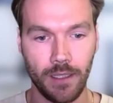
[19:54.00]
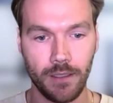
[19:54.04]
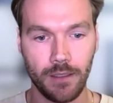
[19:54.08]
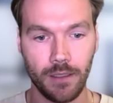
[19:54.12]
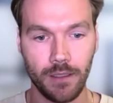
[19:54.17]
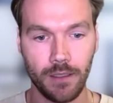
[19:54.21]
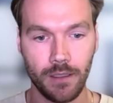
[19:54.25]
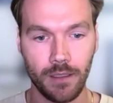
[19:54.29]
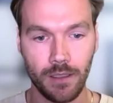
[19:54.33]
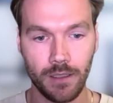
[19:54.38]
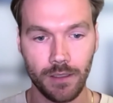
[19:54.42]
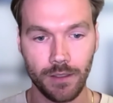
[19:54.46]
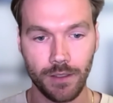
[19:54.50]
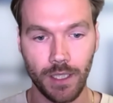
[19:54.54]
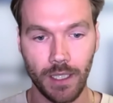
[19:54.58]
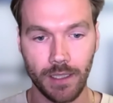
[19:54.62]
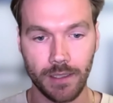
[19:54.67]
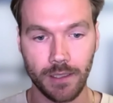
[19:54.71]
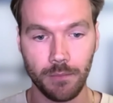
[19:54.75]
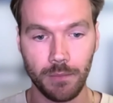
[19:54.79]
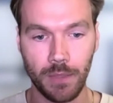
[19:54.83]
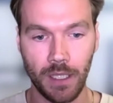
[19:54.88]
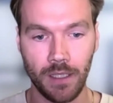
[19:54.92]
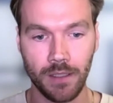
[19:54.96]
checks and
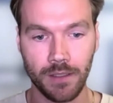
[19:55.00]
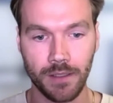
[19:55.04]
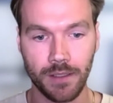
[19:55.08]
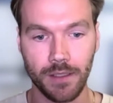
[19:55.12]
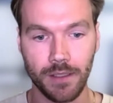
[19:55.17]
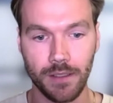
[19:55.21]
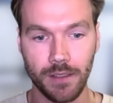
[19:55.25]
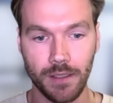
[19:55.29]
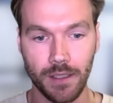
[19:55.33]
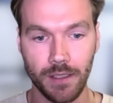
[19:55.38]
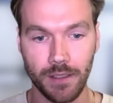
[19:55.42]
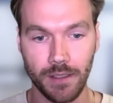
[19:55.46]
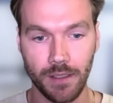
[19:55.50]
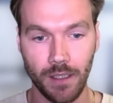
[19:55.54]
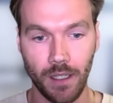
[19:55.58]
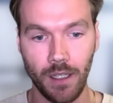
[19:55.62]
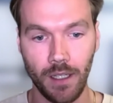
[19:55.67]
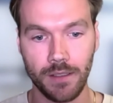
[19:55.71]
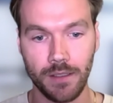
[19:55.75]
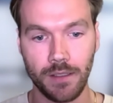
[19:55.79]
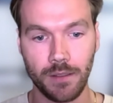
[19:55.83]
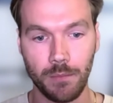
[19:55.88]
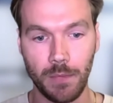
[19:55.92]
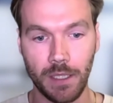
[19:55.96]
balances is us
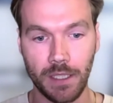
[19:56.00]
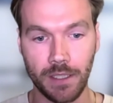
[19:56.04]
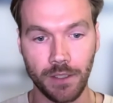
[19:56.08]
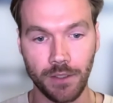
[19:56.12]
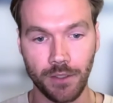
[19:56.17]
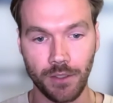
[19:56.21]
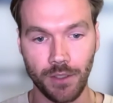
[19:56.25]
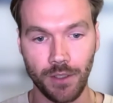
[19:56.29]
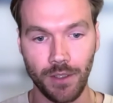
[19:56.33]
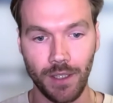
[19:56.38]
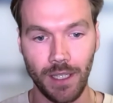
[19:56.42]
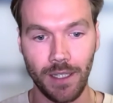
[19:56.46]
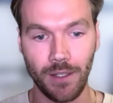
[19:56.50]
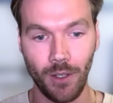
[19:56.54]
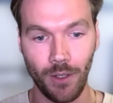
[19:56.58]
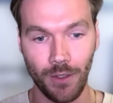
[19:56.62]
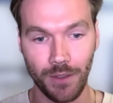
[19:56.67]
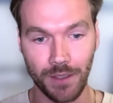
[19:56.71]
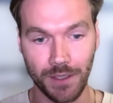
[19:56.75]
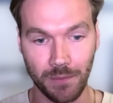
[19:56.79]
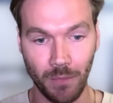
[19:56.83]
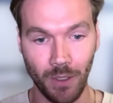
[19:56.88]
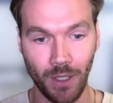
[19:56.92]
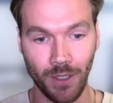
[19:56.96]
making sure that all these
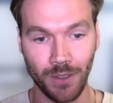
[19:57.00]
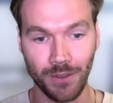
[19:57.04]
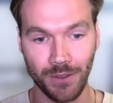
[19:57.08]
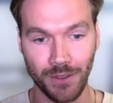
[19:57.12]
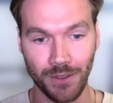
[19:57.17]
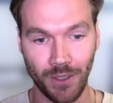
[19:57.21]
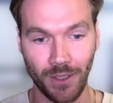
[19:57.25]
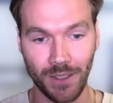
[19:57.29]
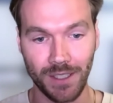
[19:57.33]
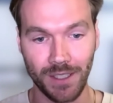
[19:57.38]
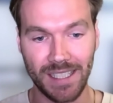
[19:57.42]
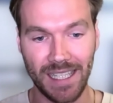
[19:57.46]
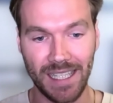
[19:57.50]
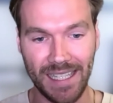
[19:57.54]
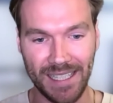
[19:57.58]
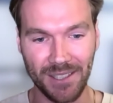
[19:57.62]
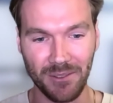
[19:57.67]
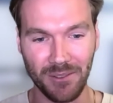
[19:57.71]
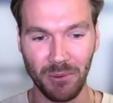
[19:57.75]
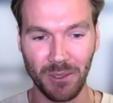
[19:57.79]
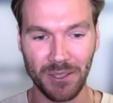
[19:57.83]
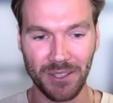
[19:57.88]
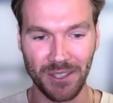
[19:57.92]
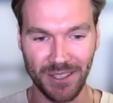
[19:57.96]
models are saying what
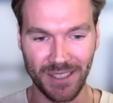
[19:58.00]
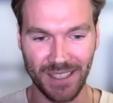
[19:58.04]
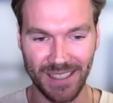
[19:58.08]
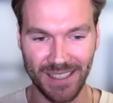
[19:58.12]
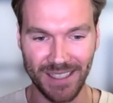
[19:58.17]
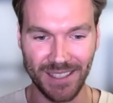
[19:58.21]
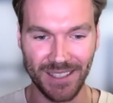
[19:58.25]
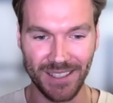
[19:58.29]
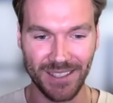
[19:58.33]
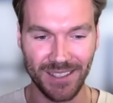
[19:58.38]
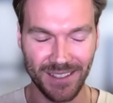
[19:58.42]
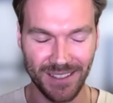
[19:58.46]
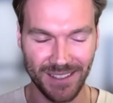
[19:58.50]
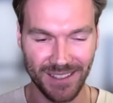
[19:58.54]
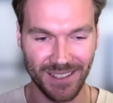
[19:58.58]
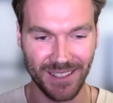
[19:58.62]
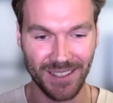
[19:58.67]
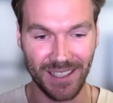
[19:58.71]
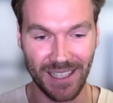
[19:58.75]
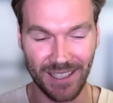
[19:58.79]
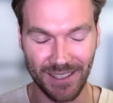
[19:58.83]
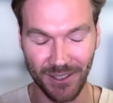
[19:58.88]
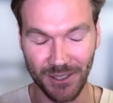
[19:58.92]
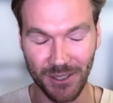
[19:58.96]
they're going to, that
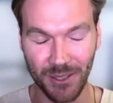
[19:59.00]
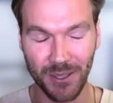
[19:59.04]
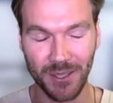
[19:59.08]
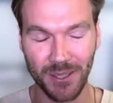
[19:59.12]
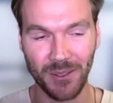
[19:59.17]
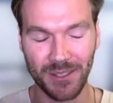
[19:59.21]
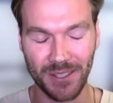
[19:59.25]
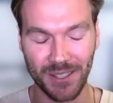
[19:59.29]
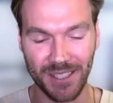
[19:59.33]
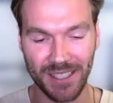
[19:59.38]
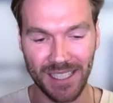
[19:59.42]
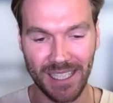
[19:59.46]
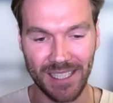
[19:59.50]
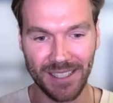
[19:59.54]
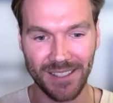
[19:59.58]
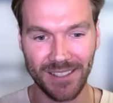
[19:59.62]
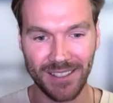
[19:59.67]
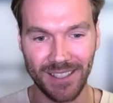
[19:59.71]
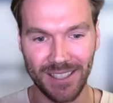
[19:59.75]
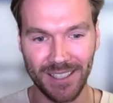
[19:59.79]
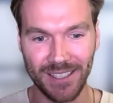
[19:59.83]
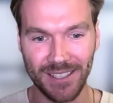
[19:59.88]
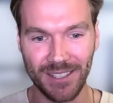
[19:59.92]
they're doing what they say they're going to do,